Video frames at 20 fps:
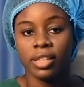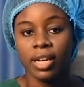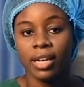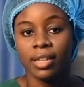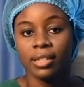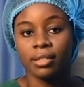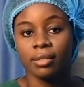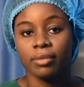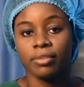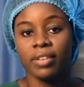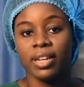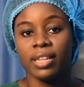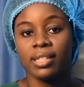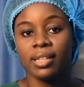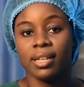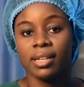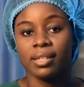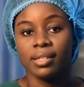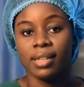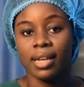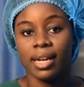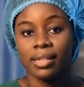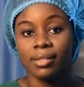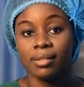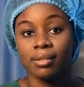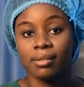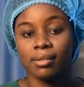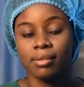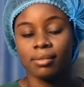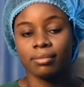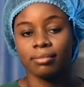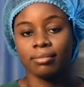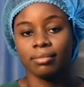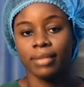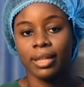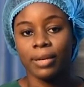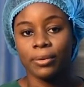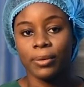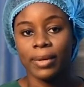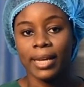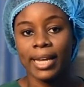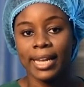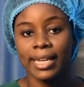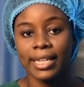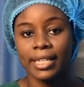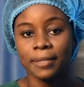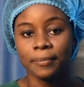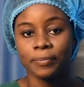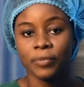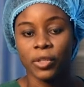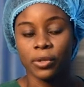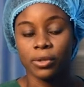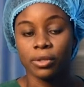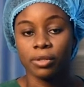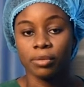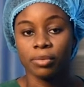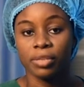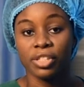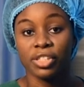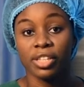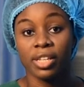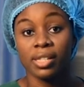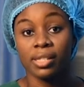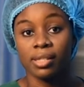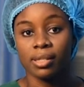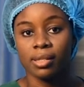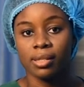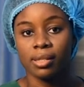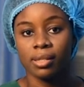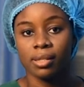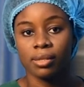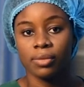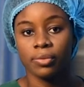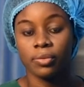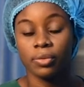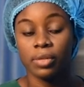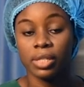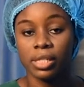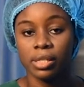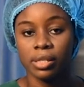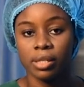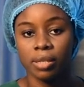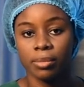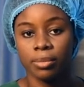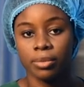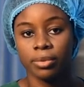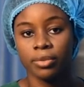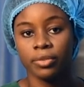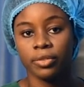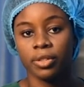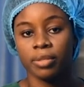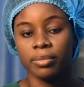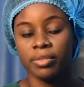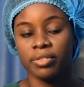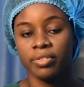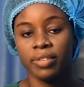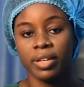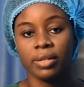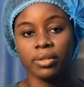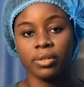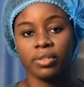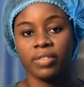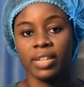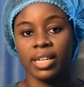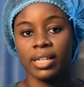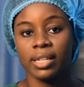check the vital signs regularly once the patient is fully stable from effects of